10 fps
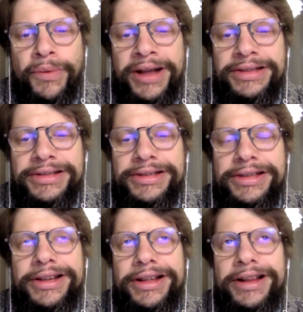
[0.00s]
what
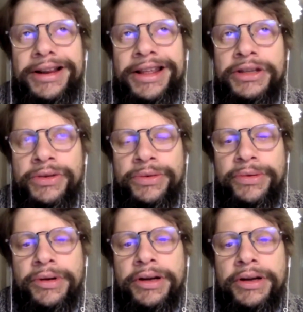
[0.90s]
led
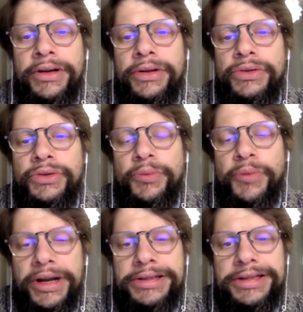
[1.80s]
you to
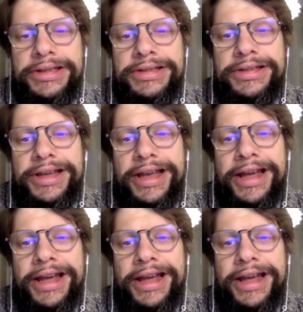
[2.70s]
practice